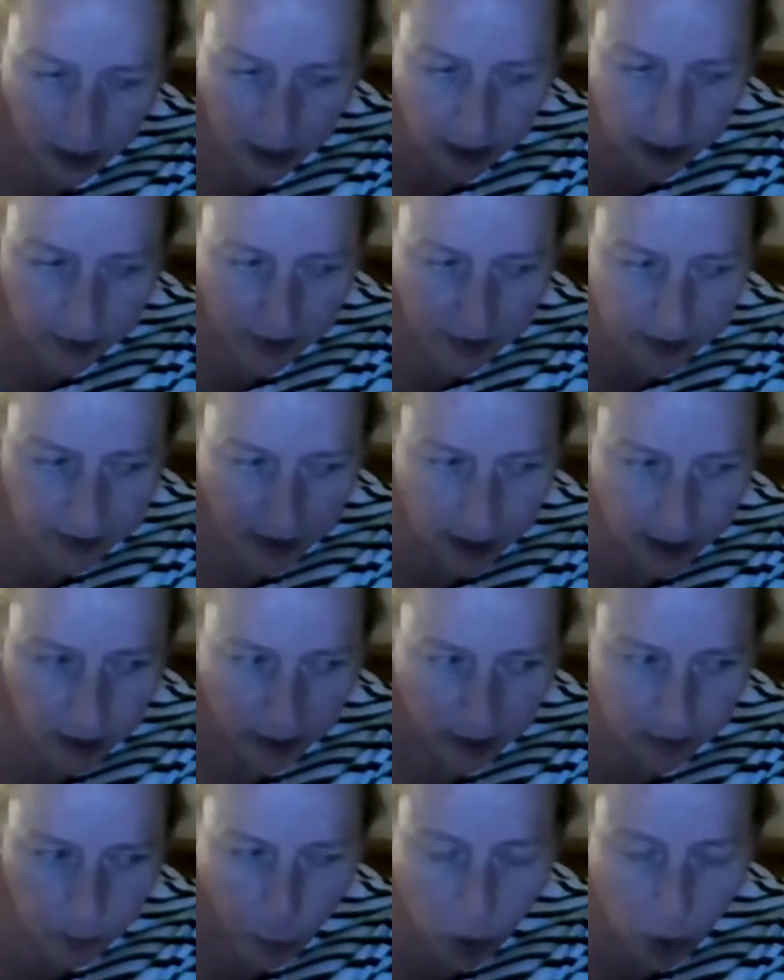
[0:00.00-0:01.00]
as,
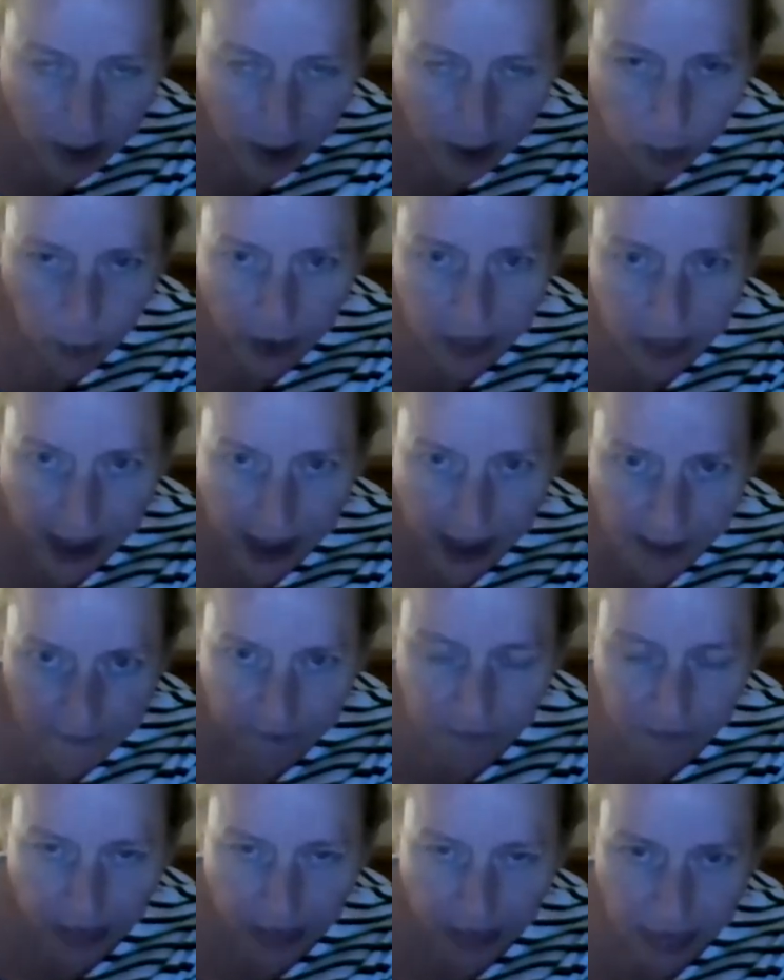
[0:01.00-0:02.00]
as one with
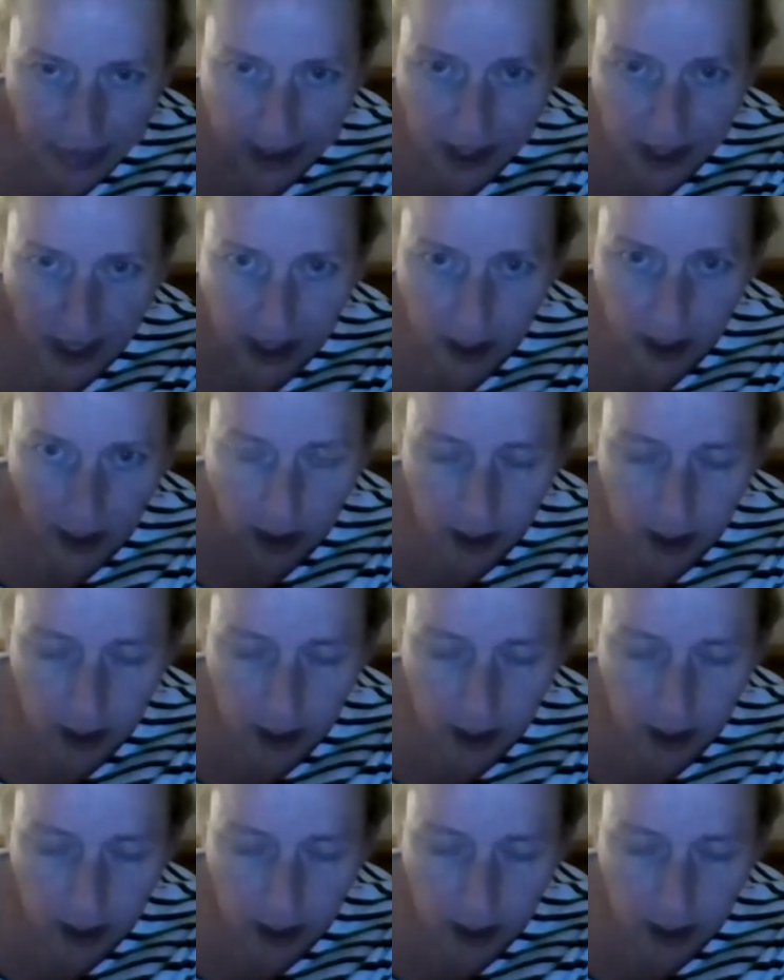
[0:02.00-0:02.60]
everything?